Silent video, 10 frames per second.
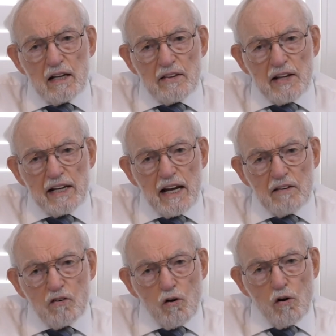They
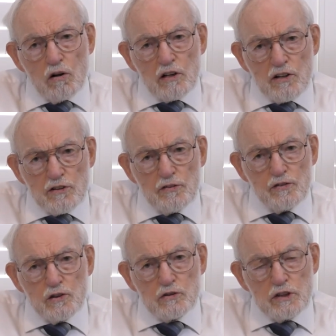have all of the
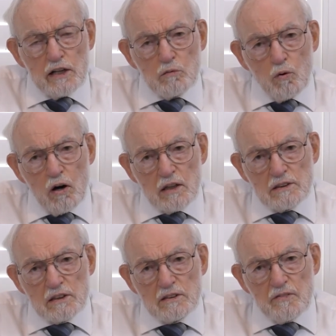food they want.